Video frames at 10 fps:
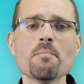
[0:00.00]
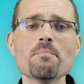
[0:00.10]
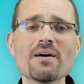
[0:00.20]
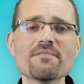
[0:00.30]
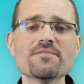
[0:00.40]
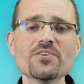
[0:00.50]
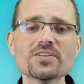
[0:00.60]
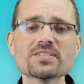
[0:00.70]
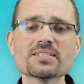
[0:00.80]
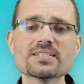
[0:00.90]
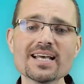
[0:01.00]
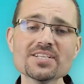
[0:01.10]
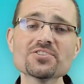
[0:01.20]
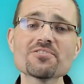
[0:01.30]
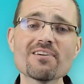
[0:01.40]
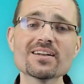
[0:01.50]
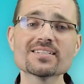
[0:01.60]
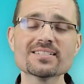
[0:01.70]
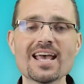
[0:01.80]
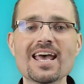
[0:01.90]
But first, test your
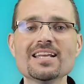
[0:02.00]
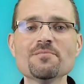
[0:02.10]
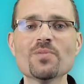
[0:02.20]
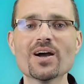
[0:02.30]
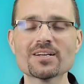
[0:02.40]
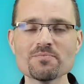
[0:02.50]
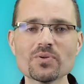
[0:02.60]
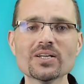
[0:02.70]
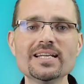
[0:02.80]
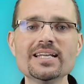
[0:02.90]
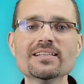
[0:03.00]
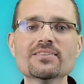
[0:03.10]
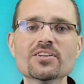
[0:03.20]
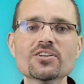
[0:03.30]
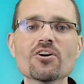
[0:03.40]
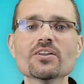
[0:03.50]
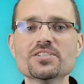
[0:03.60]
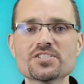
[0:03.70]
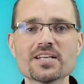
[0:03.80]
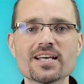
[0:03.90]
understanding by completing the
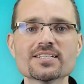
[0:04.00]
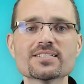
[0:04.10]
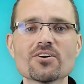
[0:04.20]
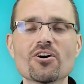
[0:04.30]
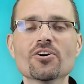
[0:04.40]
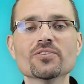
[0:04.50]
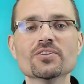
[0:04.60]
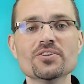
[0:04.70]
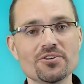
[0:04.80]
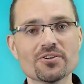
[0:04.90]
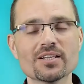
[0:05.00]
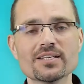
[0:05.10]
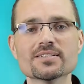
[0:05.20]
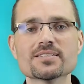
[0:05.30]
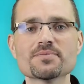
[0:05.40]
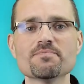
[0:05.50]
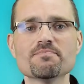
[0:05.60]
knowledge test on the nucleus.